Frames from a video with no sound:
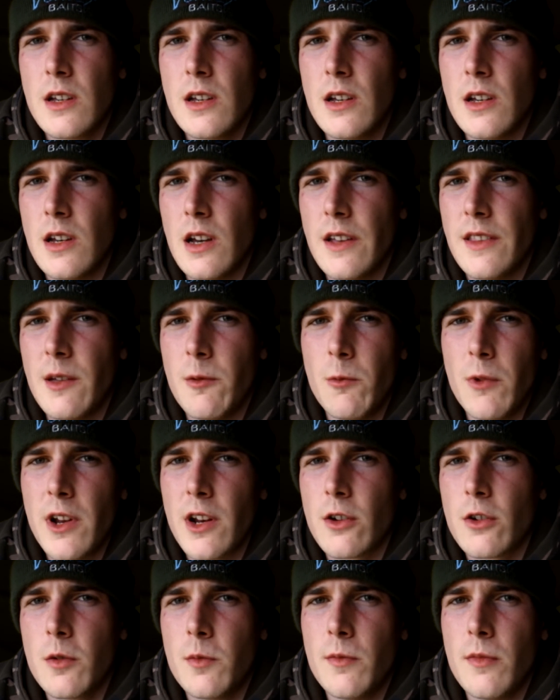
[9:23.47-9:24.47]
And then when
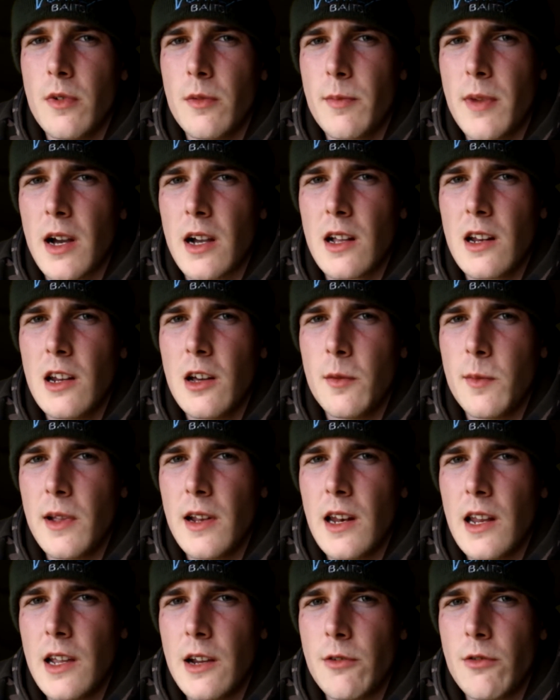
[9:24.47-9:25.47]
I come back a little
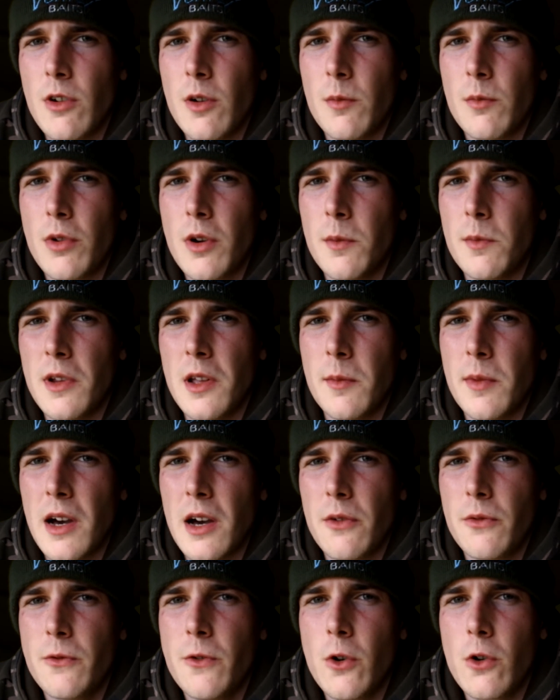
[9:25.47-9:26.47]
bit later on, probably
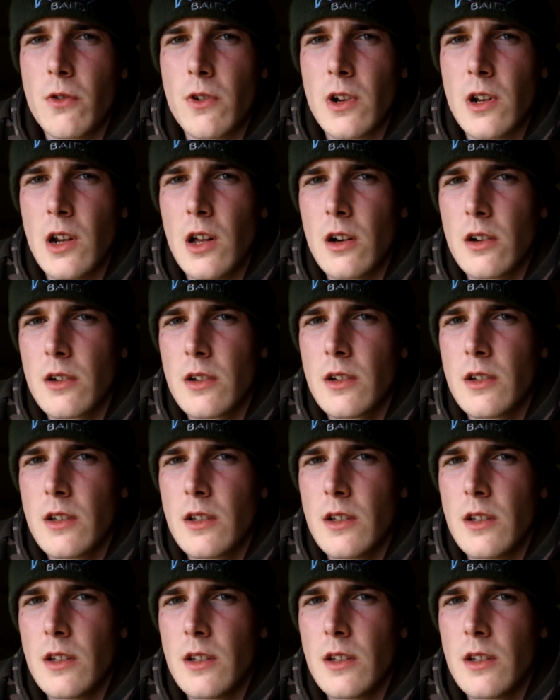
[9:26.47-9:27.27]
about 4 o'clock,